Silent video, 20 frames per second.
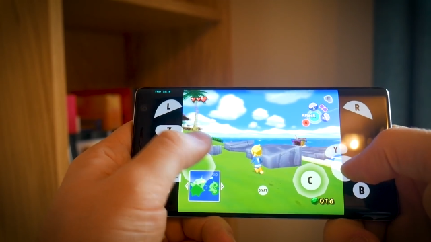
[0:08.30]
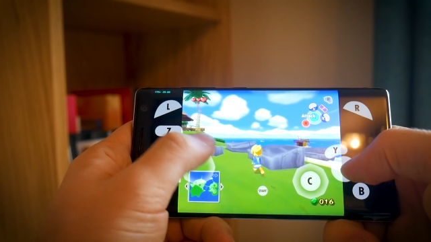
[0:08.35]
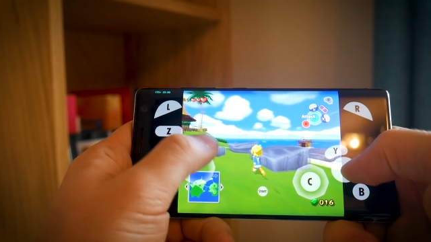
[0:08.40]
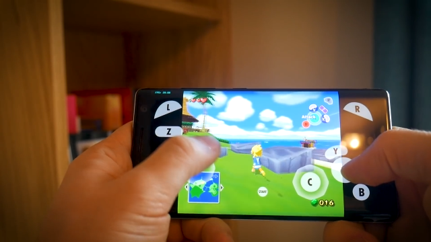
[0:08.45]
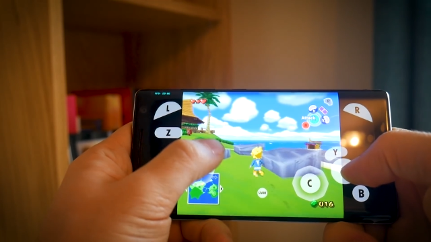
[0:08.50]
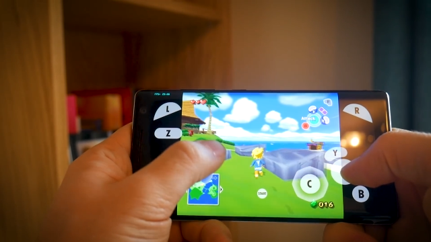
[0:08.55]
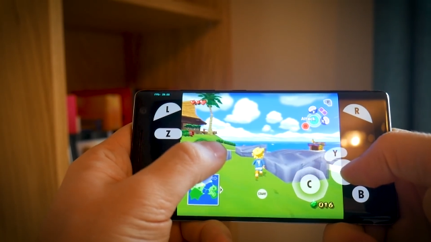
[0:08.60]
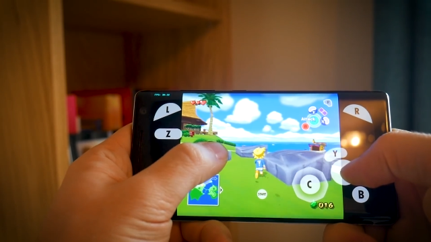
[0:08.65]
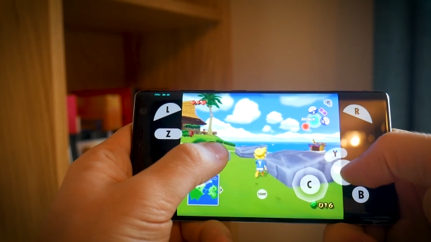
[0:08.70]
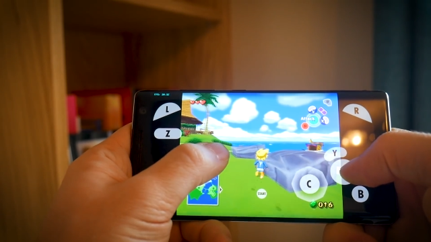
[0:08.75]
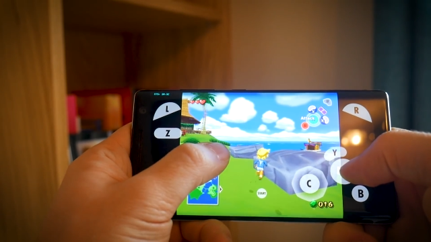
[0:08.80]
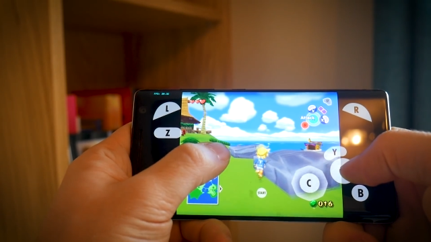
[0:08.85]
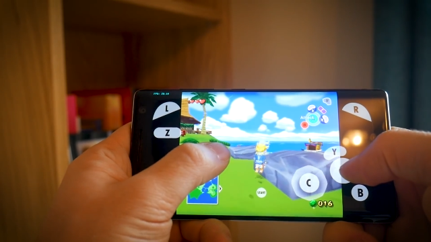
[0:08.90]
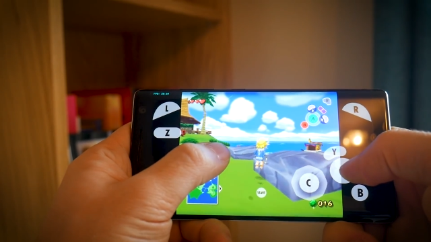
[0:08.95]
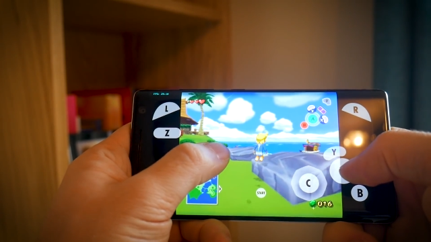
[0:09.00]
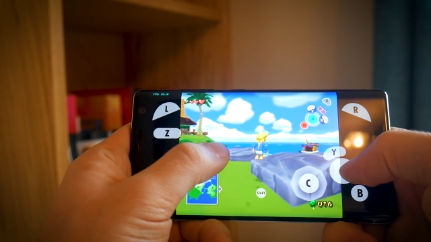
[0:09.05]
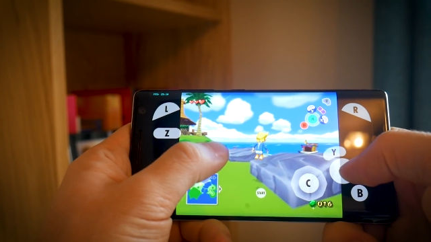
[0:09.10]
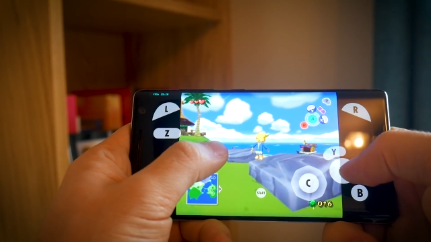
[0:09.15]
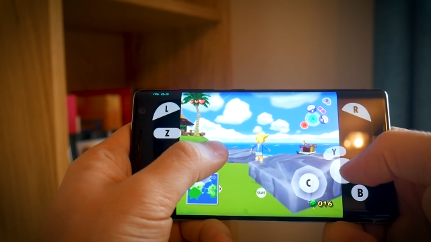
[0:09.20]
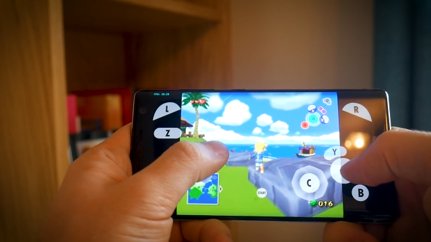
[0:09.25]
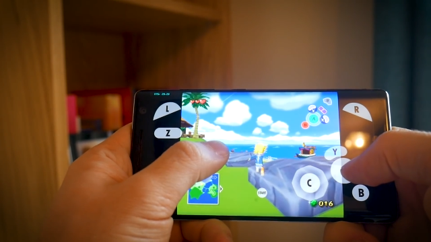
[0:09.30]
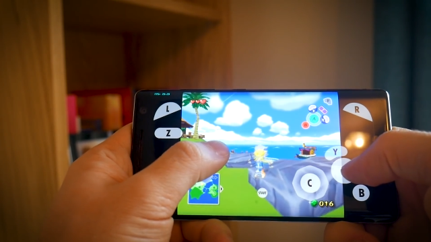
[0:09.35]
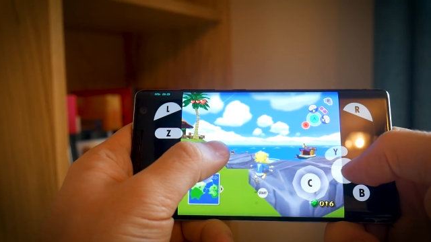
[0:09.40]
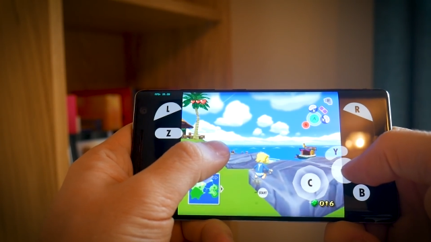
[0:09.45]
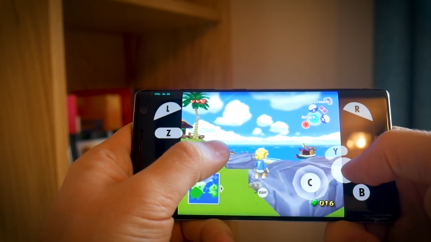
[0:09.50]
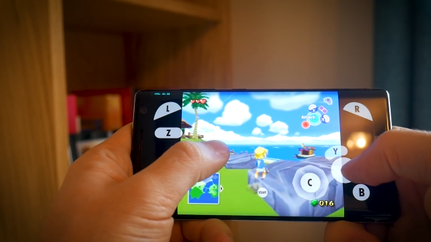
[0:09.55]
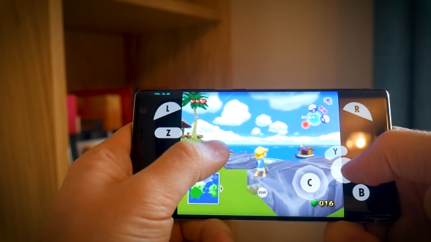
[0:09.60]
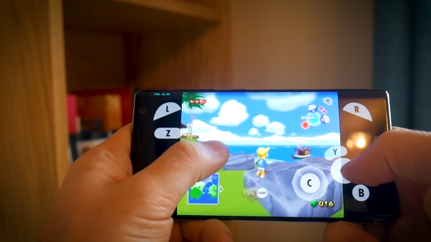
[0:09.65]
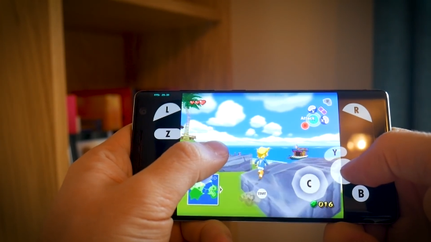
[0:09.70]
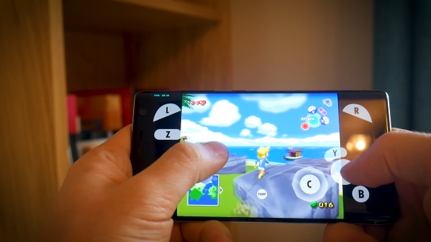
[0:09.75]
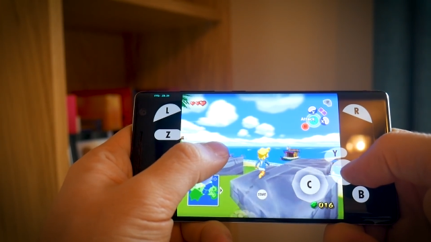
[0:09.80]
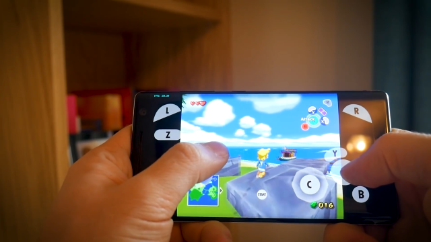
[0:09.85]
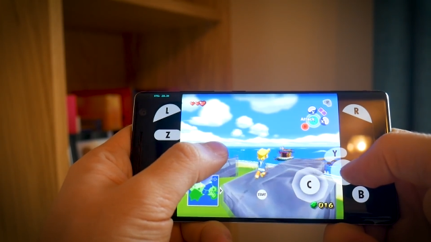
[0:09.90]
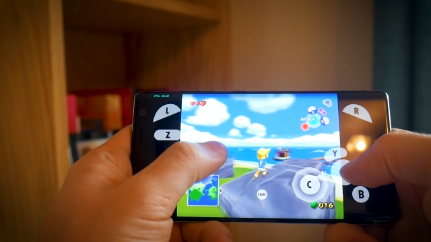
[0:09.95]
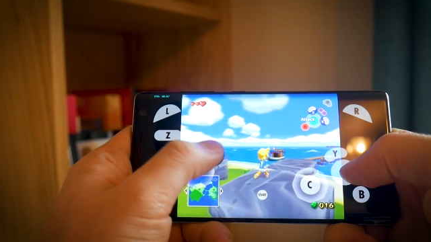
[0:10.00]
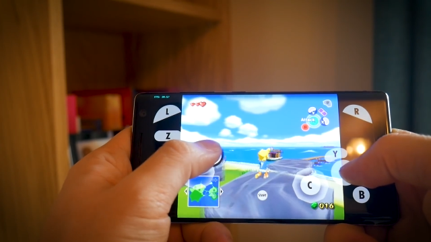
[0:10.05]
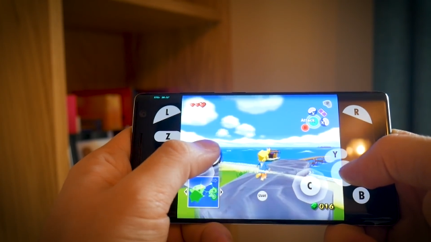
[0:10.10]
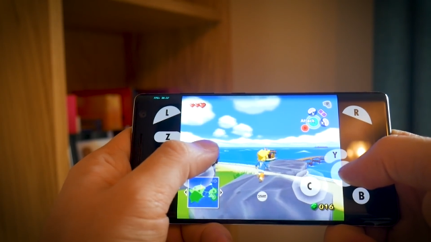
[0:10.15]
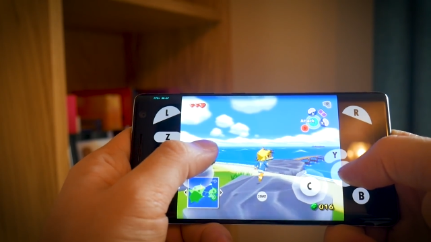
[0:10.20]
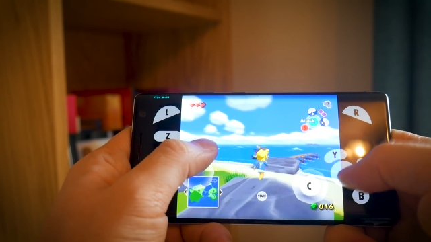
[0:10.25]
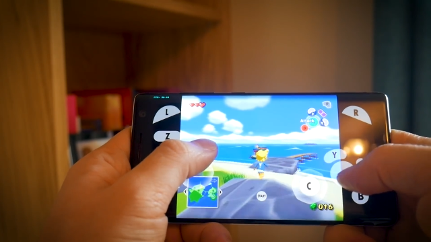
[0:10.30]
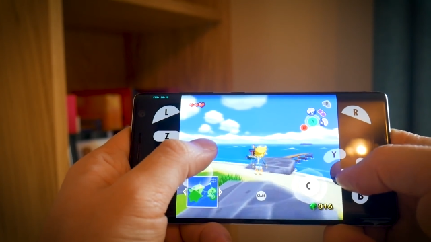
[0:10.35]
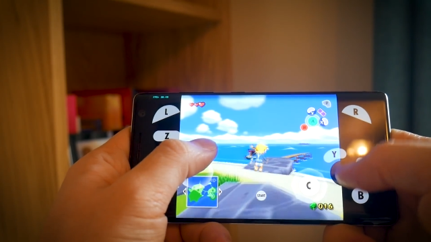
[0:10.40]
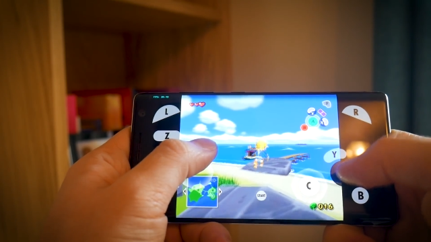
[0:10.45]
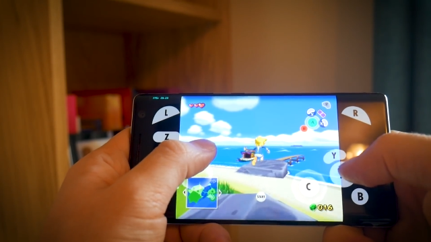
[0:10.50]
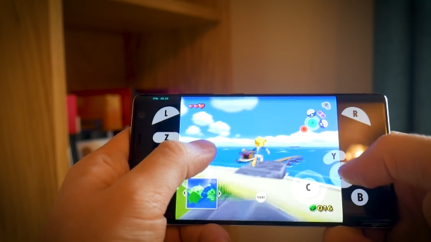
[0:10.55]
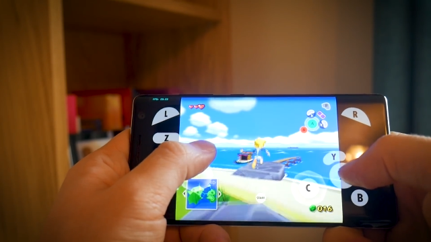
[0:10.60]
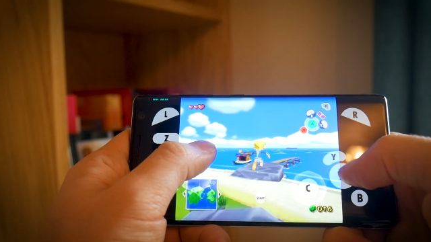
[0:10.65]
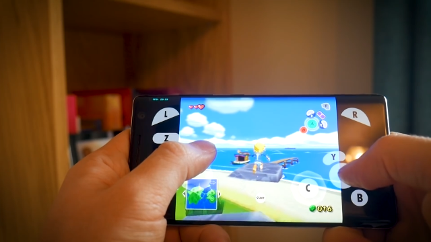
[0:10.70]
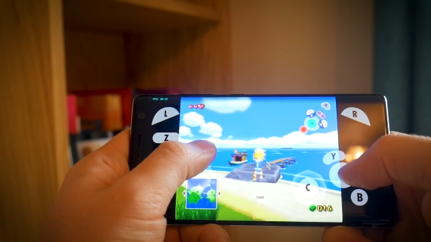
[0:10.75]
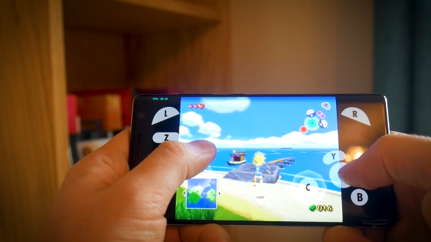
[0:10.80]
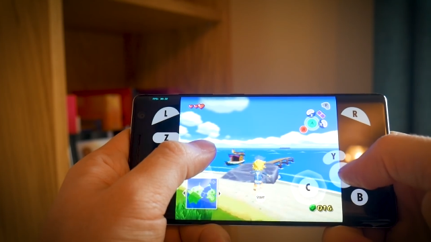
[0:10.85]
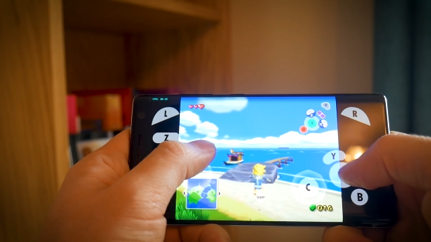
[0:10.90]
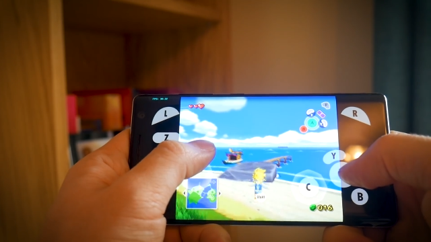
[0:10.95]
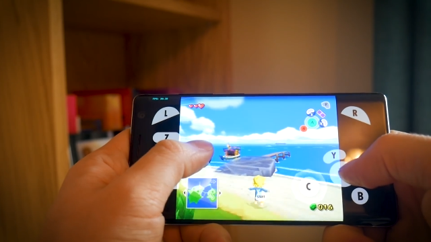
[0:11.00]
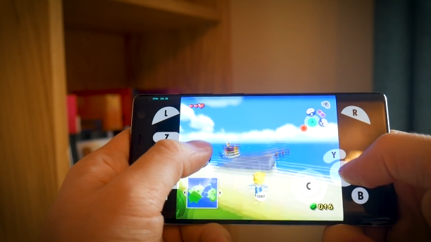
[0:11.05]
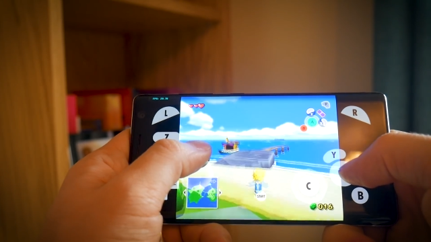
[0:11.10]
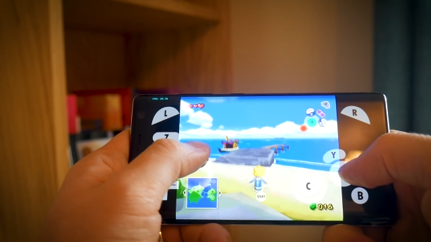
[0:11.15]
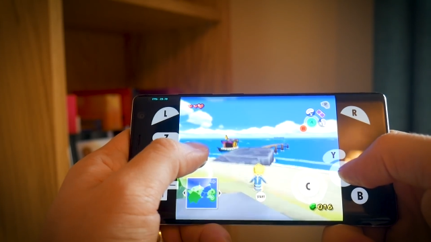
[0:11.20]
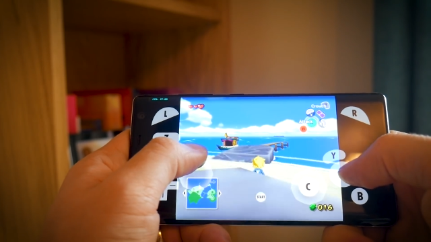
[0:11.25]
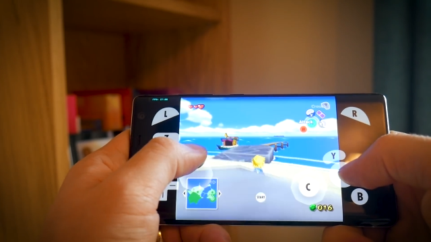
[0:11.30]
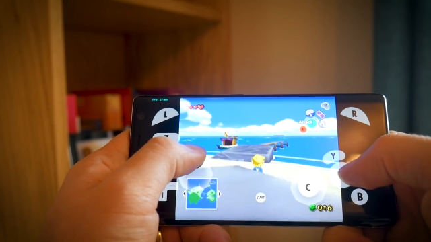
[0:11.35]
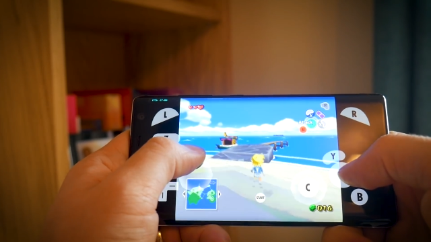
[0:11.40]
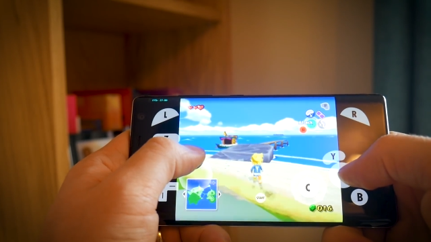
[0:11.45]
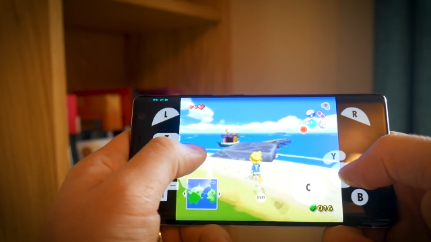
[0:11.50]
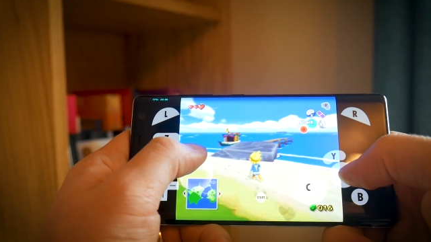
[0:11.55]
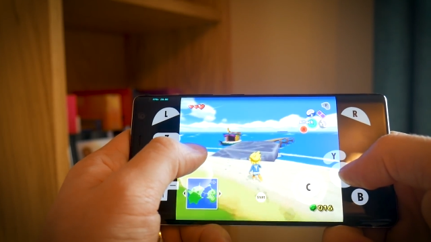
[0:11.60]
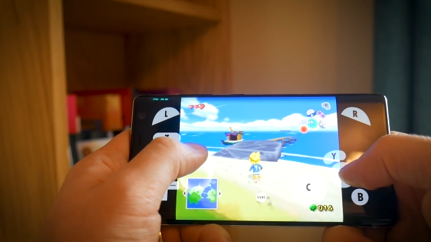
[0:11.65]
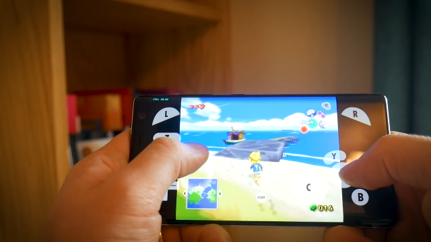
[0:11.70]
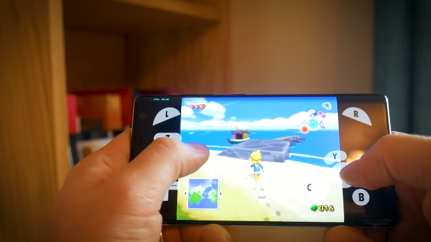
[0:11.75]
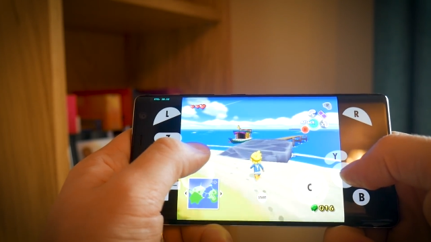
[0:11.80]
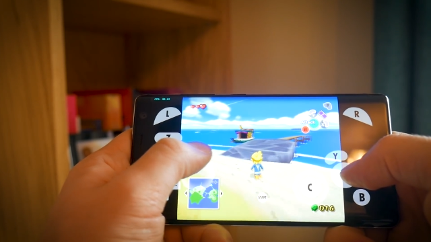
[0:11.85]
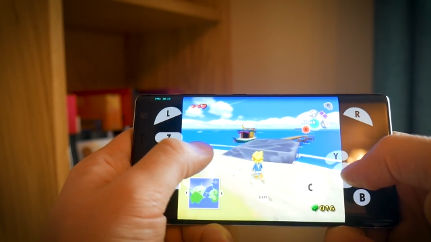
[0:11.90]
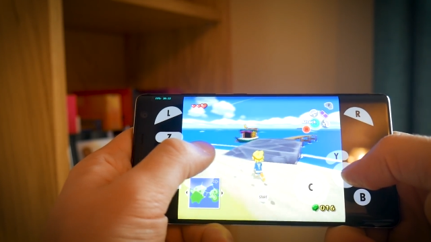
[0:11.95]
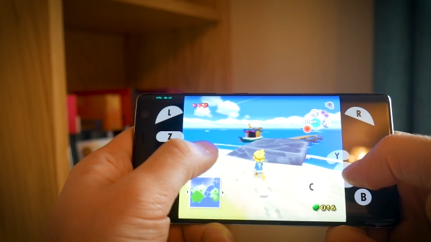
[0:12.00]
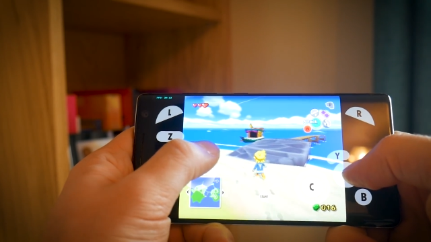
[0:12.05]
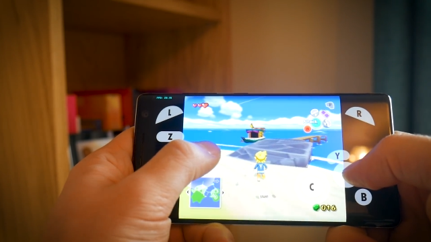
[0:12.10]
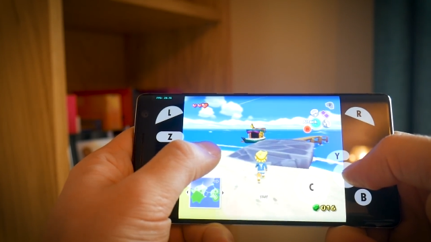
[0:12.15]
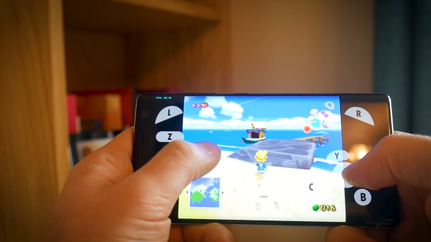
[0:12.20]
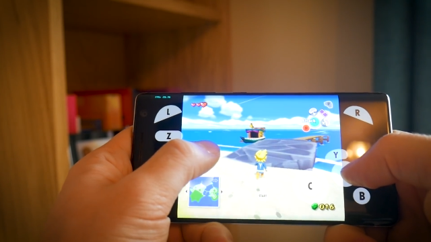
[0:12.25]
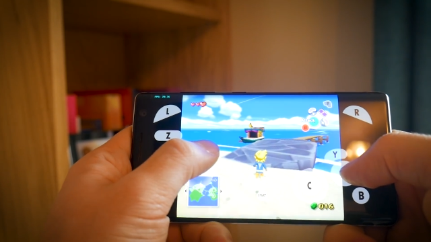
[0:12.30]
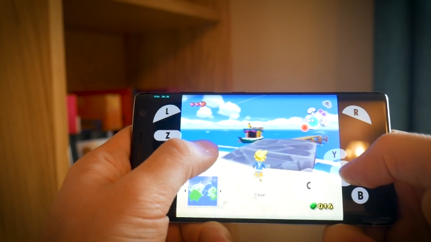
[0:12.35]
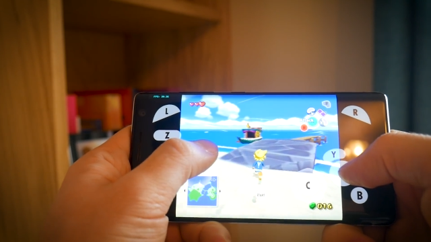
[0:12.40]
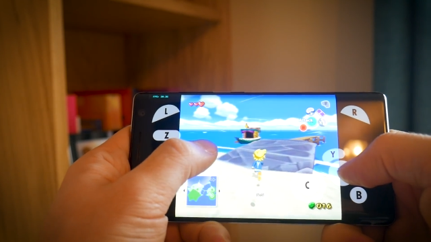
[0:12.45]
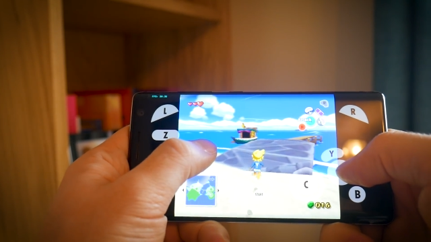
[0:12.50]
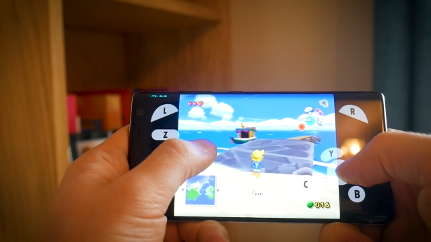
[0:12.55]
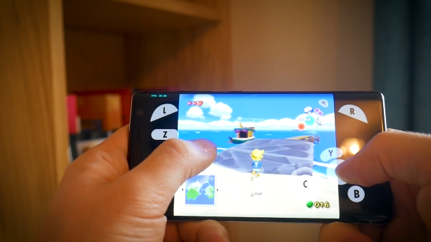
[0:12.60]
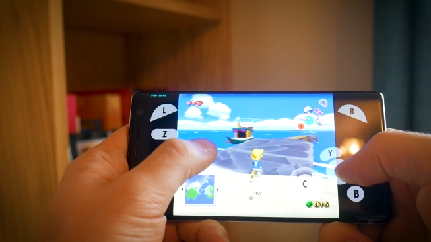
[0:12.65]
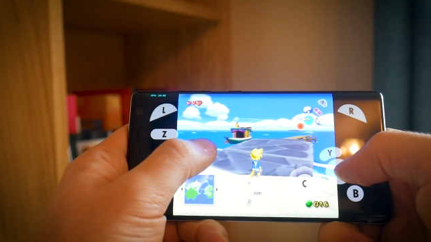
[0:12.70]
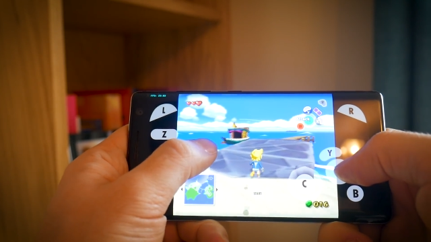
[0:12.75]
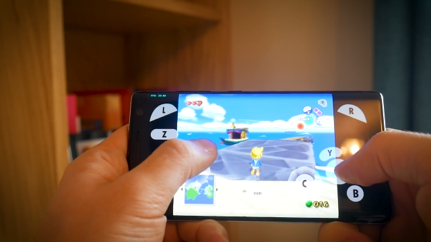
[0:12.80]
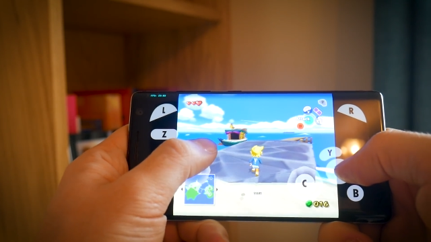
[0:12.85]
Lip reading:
No face is visible, so there are no lips to read.